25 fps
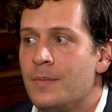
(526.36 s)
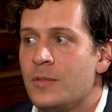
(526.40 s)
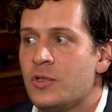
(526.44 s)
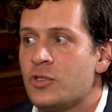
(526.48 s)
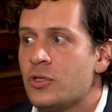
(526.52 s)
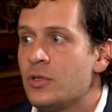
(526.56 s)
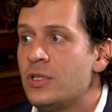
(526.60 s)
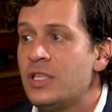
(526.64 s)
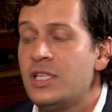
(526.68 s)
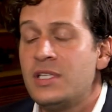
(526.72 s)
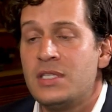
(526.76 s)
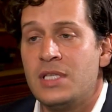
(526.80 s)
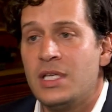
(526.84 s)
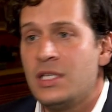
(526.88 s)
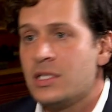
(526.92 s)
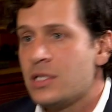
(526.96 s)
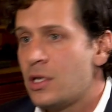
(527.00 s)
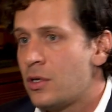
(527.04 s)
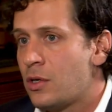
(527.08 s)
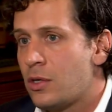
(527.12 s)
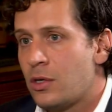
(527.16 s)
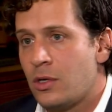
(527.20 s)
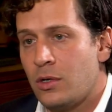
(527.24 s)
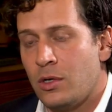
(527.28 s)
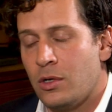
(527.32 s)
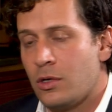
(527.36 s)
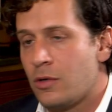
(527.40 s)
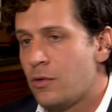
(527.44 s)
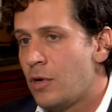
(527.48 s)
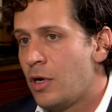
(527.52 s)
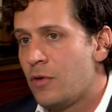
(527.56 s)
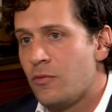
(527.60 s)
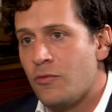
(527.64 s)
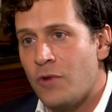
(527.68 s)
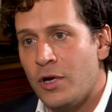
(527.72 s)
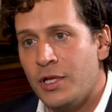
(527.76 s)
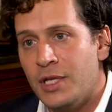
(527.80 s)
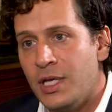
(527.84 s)
So these things
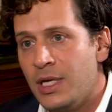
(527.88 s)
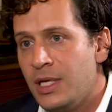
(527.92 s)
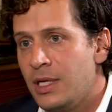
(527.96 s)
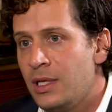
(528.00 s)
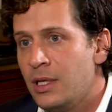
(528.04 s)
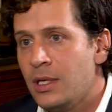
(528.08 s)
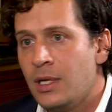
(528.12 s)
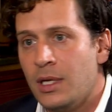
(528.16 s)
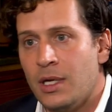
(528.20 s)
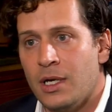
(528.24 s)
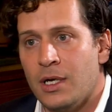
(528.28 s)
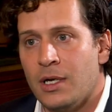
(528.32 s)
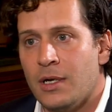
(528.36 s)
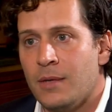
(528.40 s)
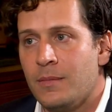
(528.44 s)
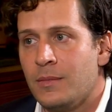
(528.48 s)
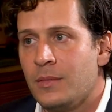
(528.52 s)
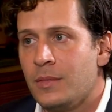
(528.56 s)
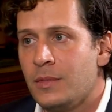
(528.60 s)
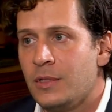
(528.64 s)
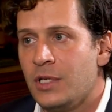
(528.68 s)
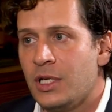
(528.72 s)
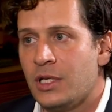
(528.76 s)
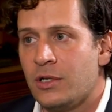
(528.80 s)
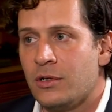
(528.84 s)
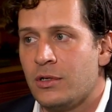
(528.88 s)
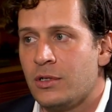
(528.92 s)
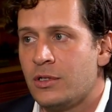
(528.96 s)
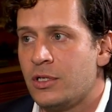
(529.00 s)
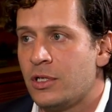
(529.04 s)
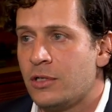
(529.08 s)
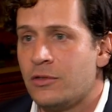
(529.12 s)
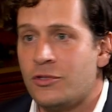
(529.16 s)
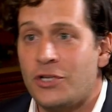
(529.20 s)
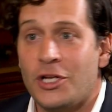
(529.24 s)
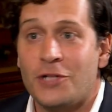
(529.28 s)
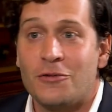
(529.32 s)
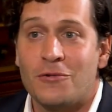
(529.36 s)
are running,
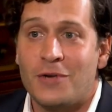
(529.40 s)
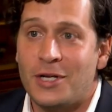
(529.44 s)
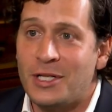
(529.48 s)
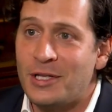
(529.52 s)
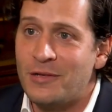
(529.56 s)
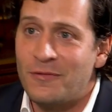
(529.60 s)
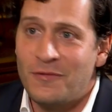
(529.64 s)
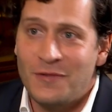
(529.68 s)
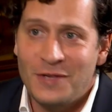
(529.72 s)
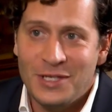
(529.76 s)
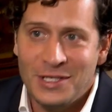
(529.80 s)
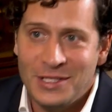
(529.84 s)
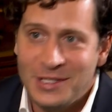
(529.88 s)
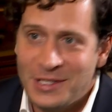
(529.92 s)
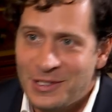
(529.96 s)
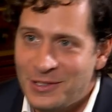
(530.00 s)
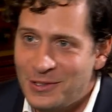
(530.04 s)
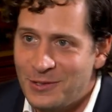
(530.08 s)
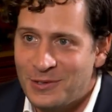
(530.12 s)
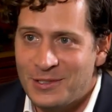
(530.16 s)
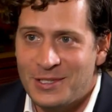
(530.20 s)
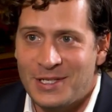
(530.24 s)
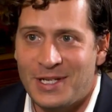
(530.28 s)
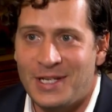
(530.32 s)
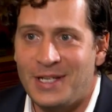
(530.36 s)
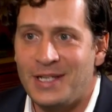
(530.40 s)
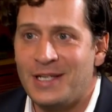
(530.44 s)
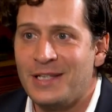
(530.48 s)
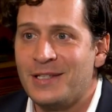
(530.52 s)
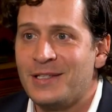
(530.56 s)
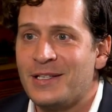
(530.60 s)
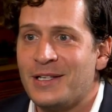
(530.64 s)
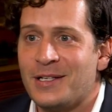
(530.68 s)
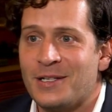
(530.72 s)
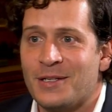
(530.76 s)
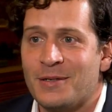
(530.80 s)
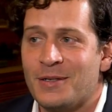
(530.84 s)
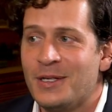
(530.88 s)
they're generating fees, as you're saying,
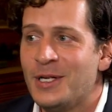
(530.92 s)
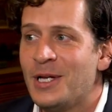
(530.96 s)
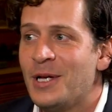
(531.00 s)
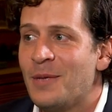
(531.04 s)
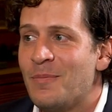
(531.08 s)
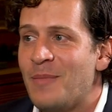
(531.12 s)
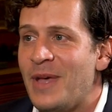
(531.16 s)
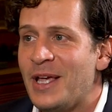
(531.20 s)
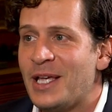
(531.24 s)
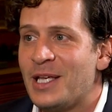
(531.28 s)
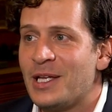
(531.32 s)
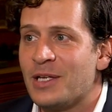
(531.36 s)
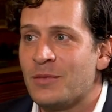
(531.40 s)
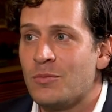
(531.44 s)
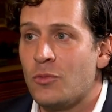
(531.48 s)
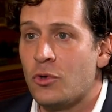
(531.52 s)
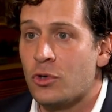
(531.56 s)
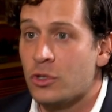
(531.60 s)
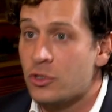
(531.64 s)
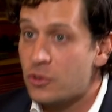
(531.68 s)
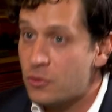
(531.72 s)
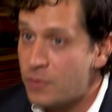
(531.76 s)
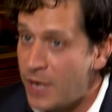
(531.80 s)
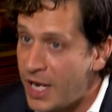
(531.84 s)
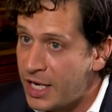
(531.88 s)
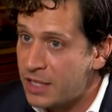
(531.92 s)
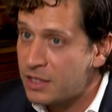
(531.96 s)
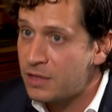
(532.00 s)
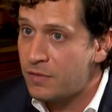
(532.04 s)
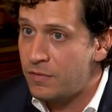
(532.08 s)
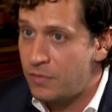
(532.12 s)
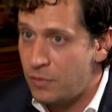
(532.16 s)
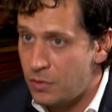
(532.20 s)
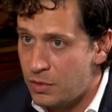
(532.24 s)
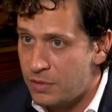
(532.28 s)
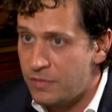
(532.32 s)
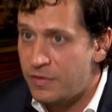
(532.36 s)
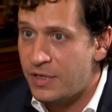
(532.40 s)
they're making it more attractive
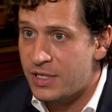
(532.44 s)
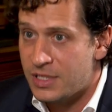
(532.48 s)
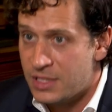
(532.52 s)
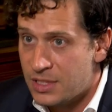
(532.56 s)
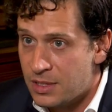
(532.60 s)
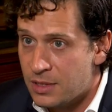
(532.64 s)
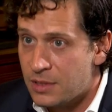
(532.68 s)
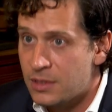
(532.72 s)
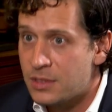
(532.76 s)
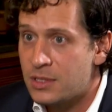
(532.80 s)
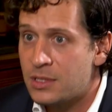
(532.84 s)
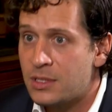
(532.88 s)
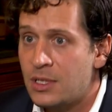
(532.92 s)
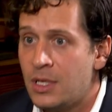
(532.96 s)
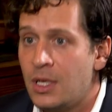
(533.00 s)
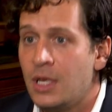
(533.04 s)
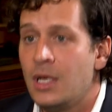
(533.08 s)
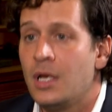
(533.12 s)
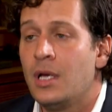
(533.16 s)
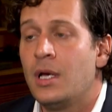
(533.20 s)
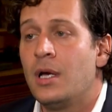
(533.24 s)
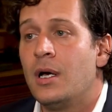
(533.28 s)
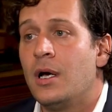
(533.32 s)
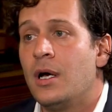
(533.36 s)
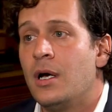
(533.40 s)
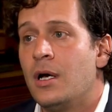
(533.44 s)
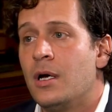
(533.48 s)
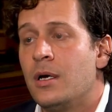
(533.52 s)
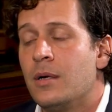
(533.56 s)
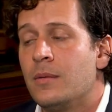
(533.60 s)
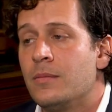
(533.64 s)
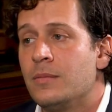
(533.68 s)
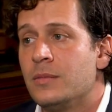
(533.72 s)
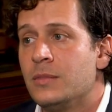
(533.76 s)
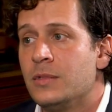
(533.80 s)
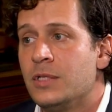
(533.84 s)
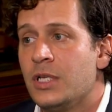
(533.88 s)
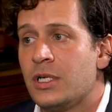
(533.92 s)
for investors.
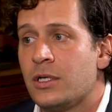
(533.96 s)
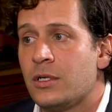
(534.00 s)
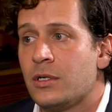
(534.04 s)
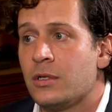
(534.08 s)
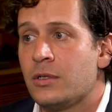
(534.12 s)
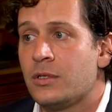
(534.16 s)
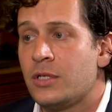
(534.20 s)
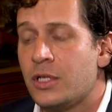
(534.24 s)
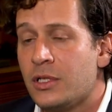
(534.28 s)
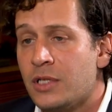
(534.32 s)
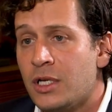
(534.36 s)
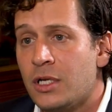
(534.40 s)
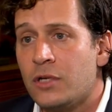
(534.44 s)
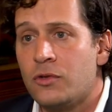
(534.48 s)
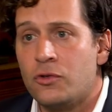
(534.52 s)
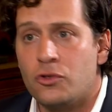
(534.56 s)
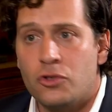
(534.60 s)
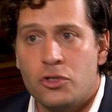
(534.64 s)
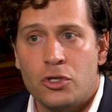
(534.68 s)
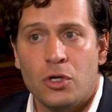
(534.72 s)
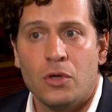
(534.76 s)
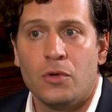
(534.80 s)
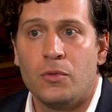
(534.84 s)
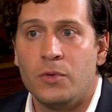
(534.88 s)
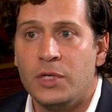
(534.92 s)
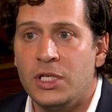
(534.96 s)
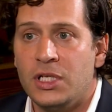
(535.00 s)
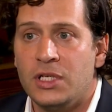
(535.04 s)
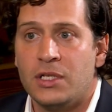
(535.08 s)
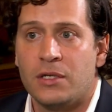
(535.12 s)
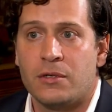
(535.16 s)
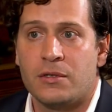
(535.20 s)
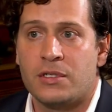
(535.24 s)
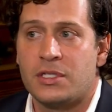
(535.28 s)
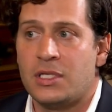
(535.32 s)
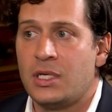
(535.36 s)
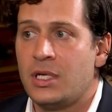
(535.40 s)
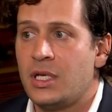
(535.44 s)
They're there to show really
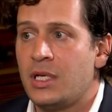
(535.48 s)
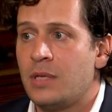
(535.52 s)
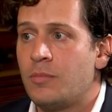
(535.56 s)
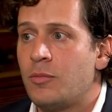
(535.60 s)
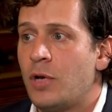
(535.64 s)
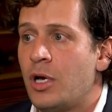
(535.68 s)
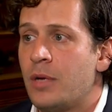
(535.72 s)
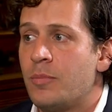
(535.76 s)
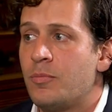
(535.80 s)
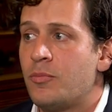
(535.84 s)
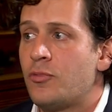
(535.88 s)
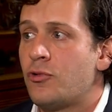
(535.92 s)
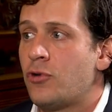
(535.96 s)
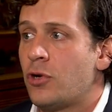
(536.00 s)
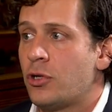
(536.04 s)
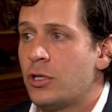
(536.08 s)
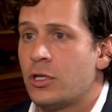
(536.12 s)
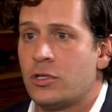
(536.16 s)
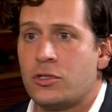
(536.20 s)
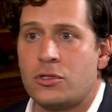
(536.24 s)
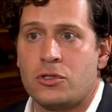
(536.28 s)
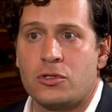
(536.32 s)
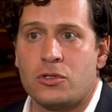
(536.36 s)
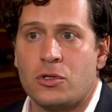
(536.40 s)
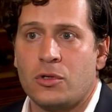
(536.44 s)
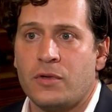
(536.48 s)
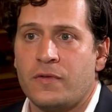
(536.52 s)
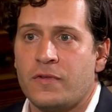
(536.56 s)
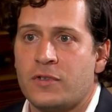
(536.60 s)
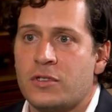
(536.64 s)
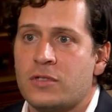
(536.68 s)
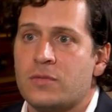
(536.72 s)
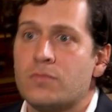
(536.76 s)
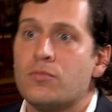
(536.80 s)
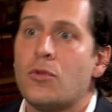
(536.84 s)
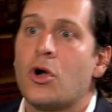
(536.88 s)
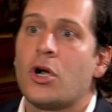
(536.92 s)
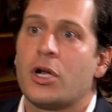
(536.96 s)
there is a product
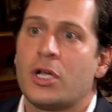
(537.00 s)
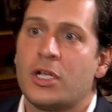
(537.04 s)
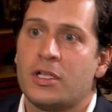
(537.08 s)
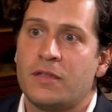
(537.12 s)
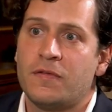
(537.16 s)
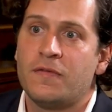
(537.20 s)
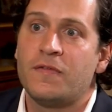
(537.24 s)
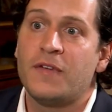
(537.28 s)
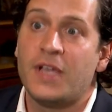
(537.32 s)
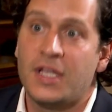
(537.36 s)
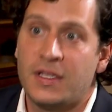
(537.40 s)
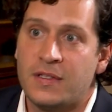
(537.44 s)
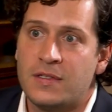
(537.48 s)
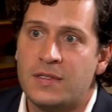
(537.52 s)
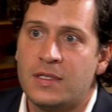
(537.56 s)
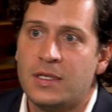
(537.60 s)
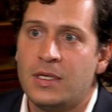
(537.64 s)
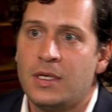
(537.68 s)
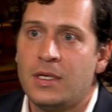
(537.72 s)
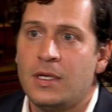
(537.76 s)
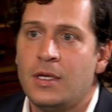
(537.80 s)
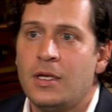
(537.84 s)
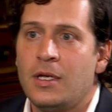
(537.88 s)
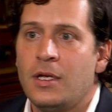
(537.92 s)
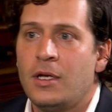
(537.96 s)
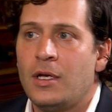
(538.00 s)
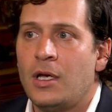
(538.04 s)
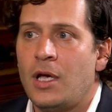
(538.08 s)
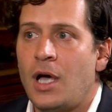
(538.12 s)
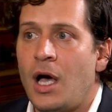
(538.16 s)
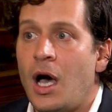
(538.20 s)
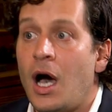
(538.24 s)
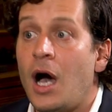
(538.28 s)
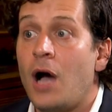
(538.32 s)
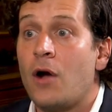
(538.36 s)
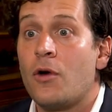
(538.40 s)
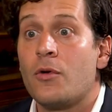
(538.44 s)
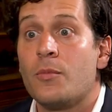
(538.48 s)
service market fit.
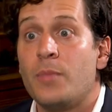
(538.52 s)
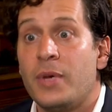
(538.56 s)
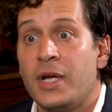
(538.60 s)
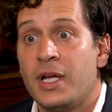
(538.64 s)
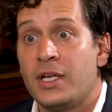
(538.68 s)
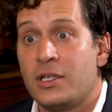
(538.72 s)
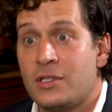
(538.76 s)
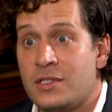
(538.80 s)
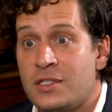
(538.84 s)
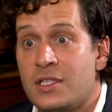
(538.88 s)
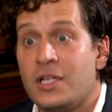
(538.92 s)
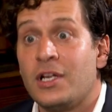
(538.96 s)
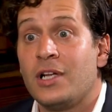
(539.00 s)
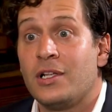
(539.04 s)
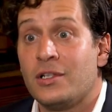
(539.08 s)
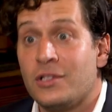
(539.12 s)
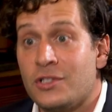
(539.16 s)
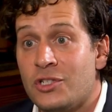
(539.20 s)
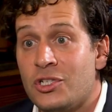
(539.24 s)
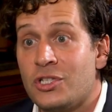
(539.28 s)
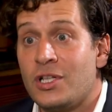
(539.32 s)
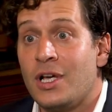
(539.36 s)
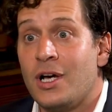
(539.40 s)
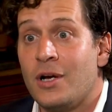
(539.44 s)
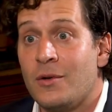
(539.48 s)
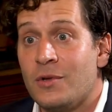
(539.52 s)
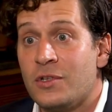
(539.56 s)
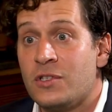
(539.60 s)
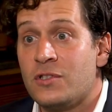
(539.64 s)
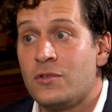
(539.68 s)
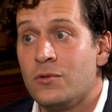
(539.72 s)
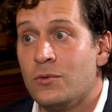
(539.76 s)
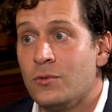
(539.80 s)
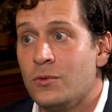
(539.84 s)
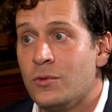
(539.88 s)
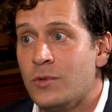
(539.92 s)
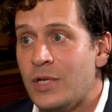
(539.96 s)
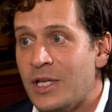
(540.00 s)
Our biggest challenge now is
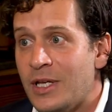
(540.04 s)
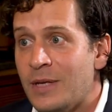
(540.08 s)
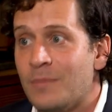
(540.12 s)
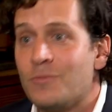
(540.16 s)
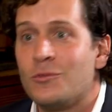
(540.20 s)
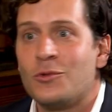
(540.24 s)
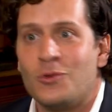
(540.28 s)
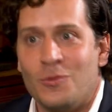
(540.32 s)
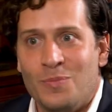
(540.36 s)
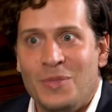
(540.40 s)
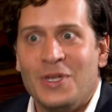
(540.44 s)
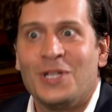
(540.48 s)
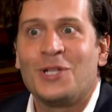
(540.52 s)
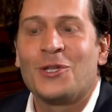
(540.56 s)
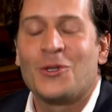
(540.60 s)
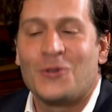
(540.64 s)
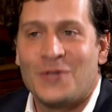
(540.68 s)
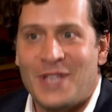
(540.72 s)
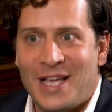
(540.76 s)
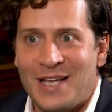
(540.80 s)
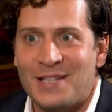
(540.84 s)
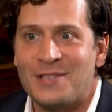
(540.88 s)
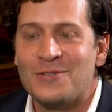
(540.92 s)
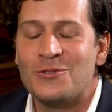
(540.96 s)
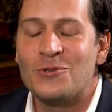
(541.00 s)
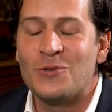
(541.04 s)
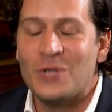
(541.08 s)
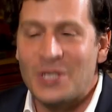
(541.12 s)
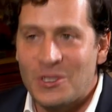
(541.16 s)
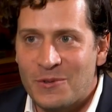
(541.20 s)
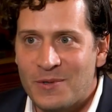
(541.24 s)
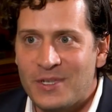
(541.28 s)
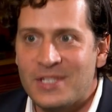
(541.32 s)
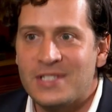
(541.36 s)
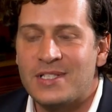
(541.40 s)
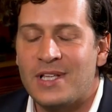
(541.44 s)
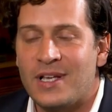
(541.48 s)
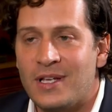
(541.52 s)
to build on that, to
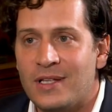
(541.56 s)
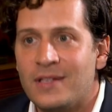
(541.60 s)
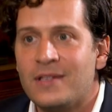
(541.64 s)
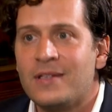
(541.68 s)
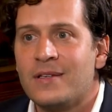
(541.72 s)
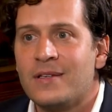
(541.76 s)
increase that.